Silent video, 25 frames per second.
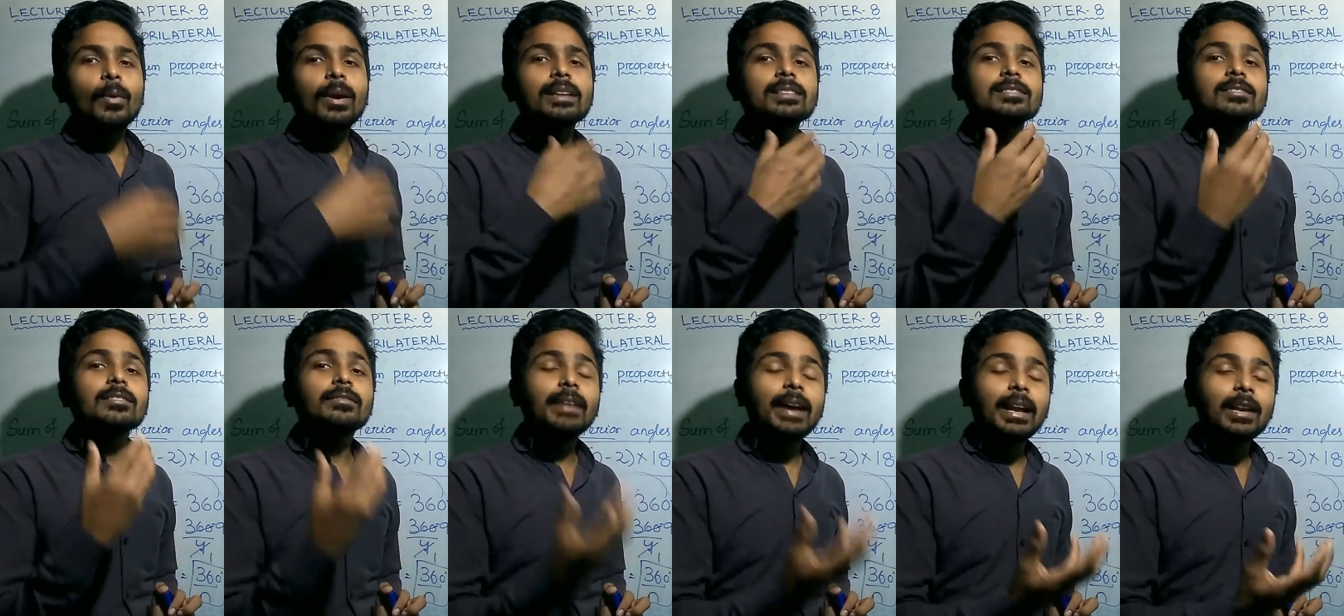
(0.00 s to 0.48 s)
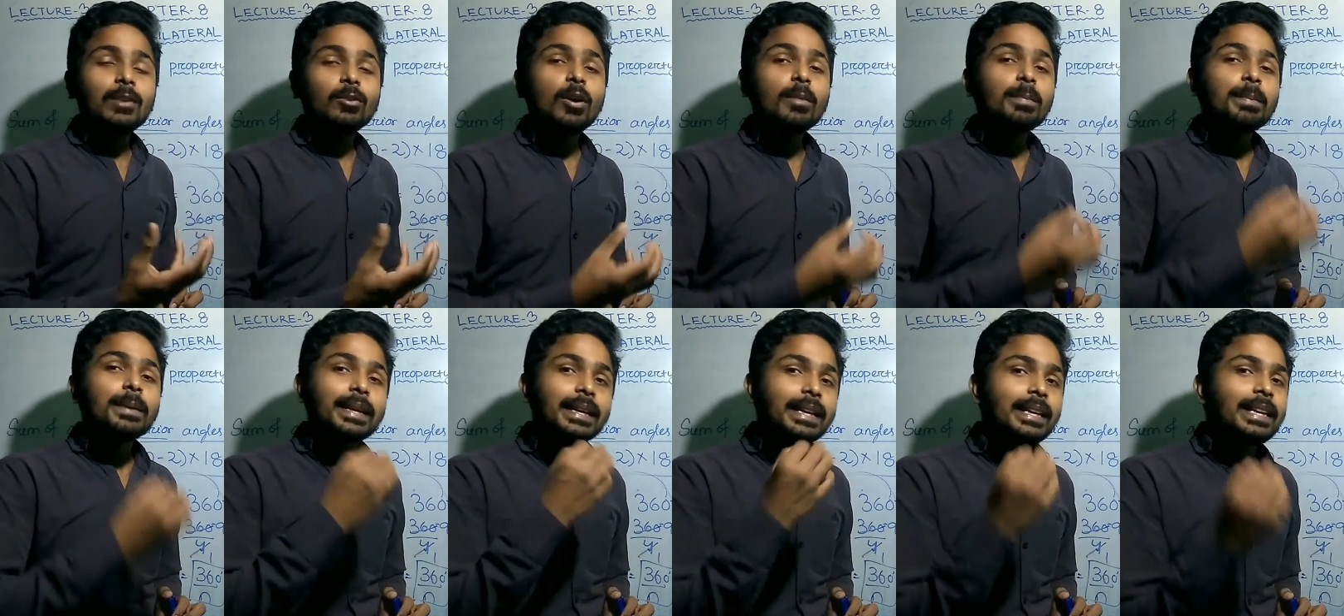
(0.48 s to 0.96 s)
What is the value
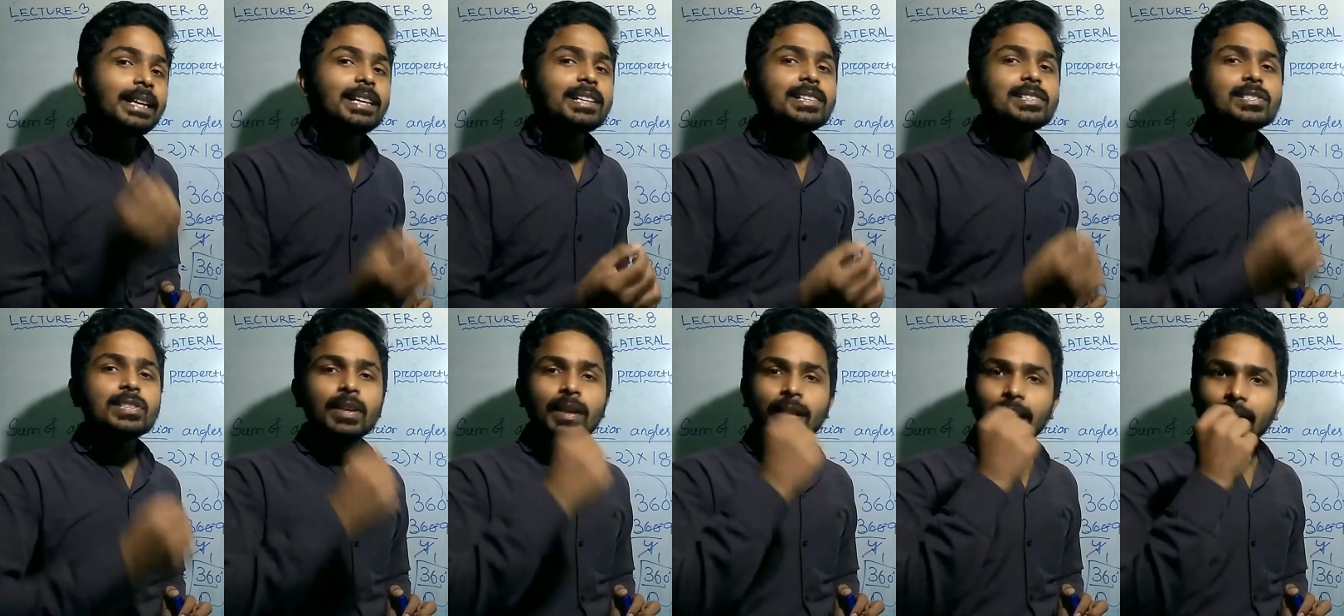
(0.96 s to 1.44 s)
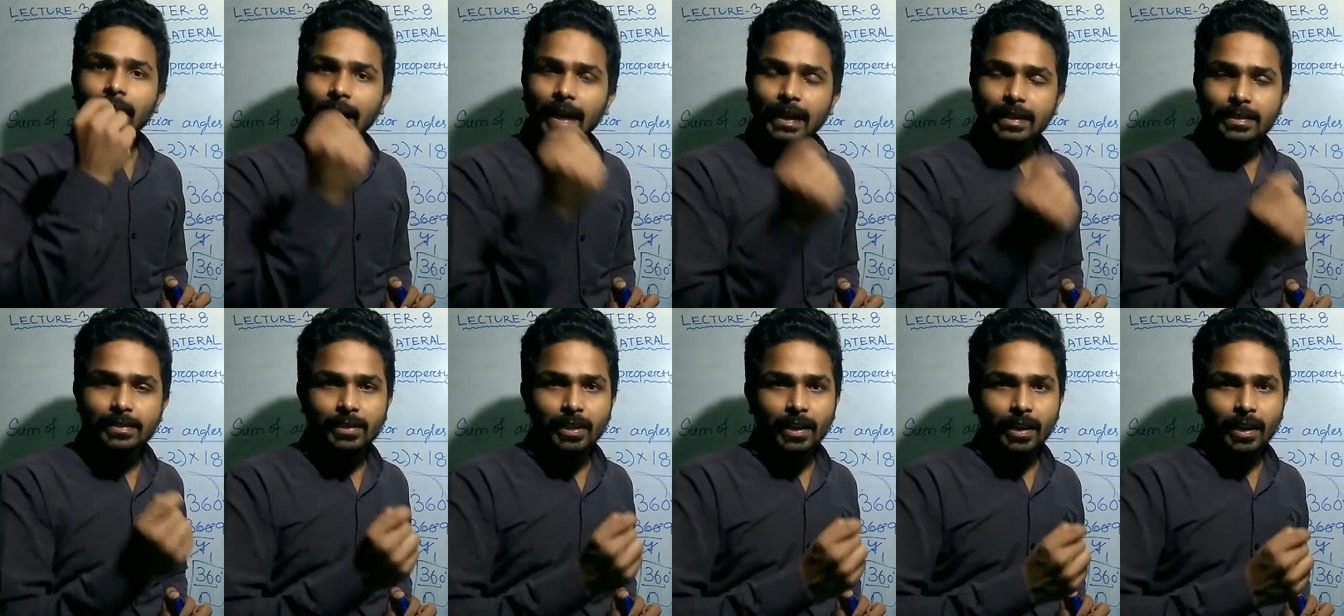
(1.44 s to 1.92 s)
of each
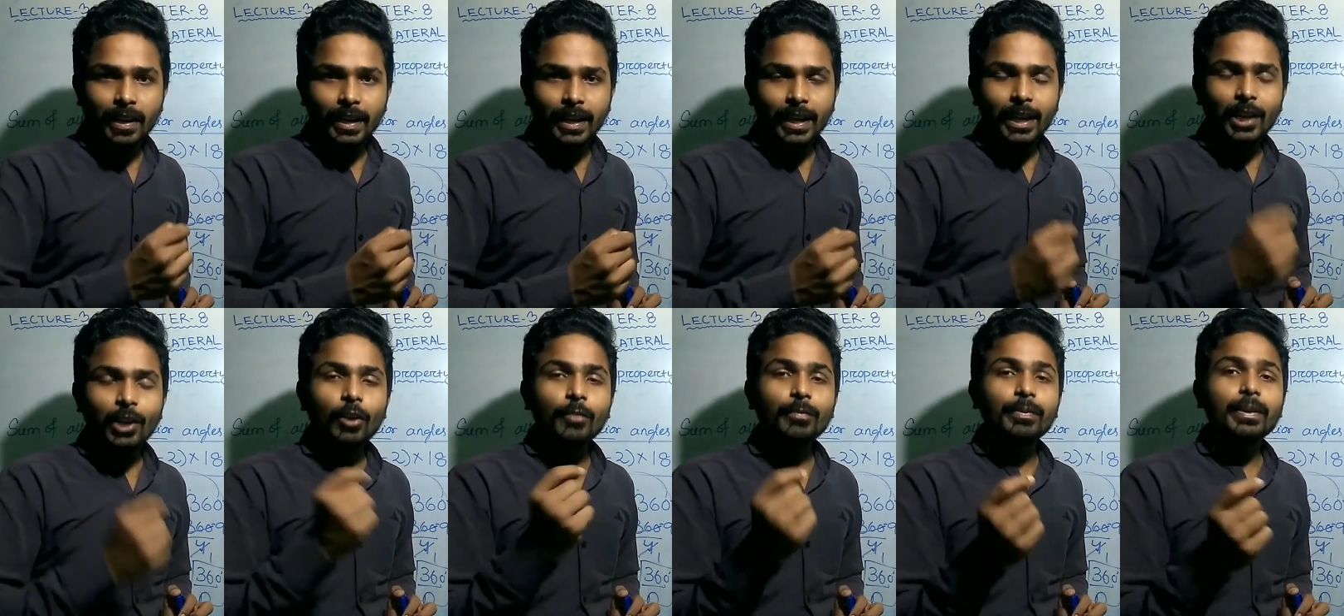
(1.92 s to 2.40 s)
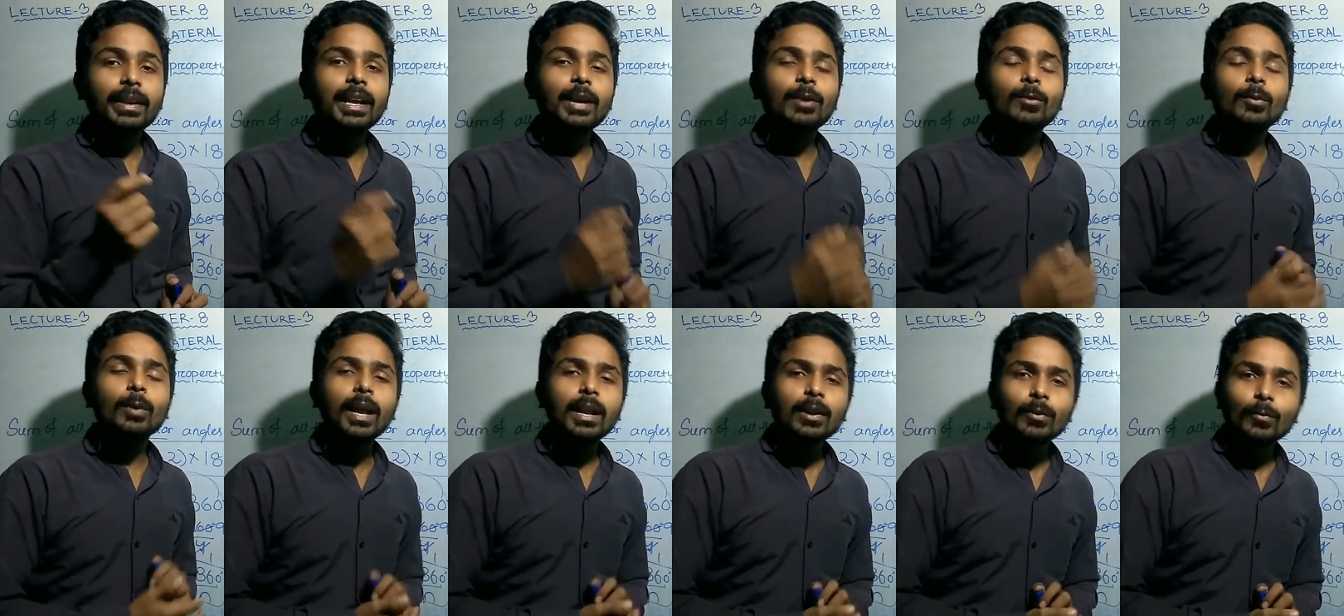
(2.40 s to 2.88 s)
exterior angle of a
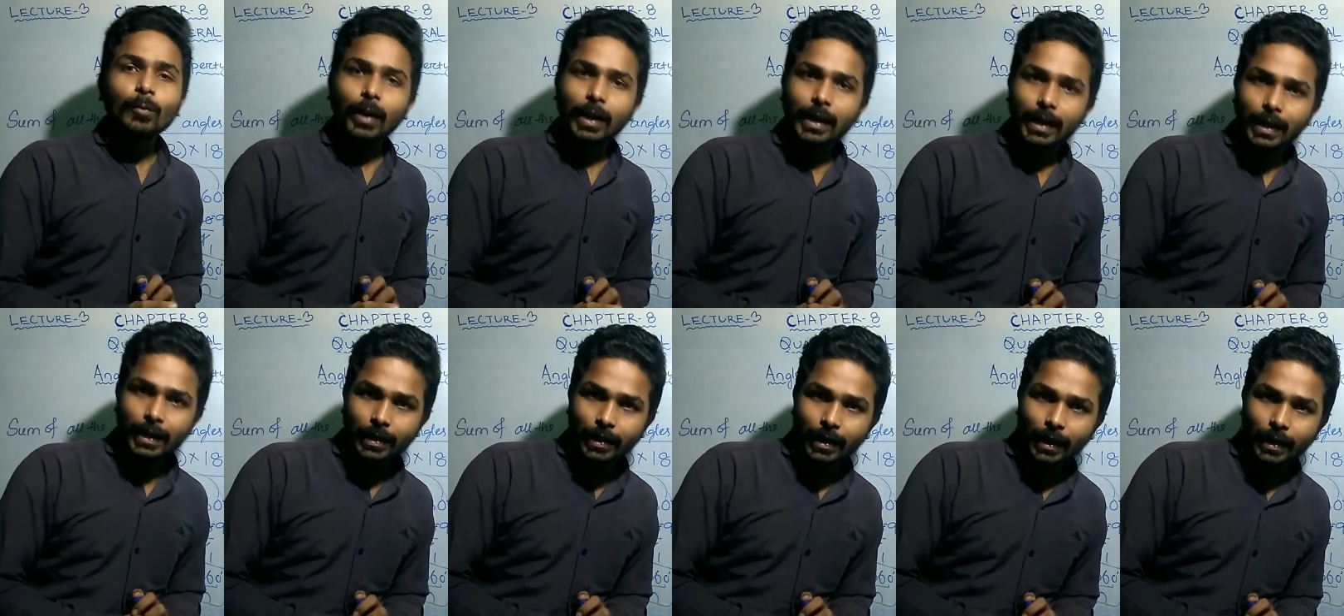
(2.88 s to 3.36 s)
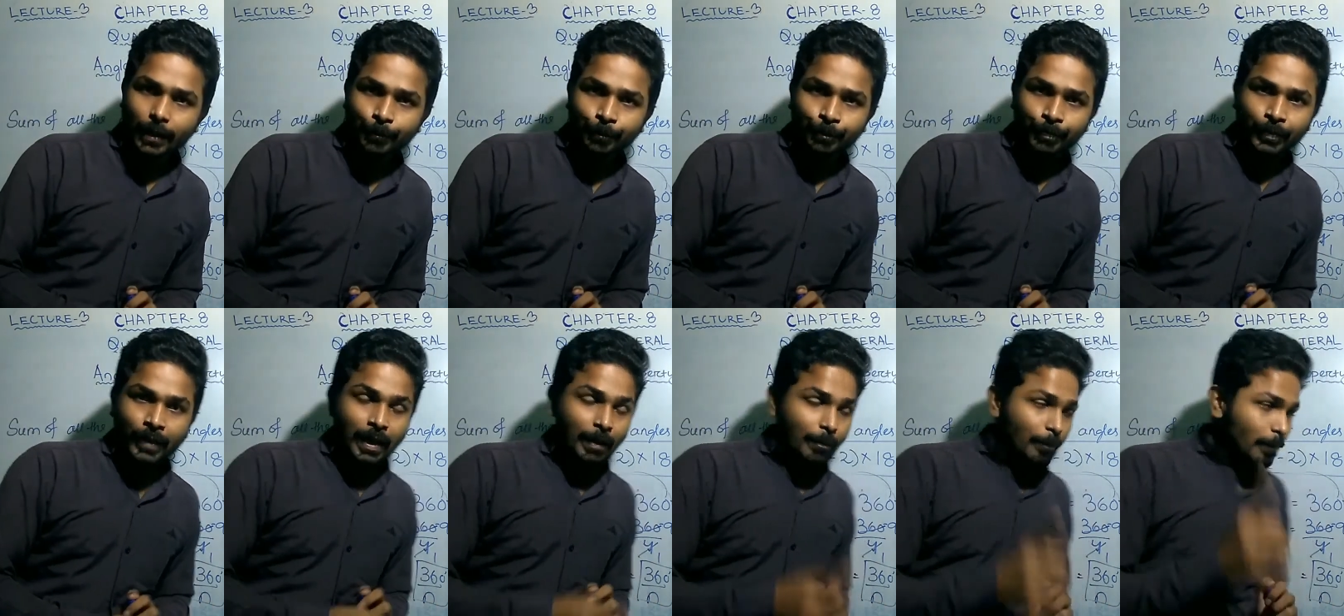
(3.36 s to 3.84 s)
regular quadrilateral?
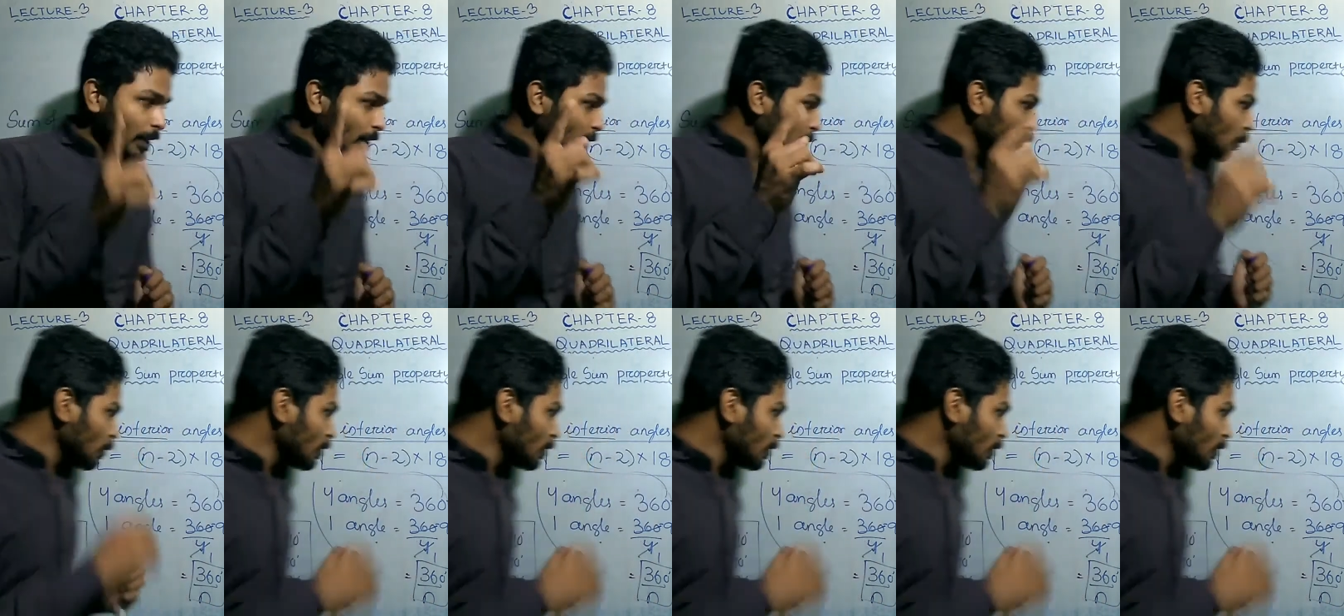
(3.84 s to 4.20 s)
But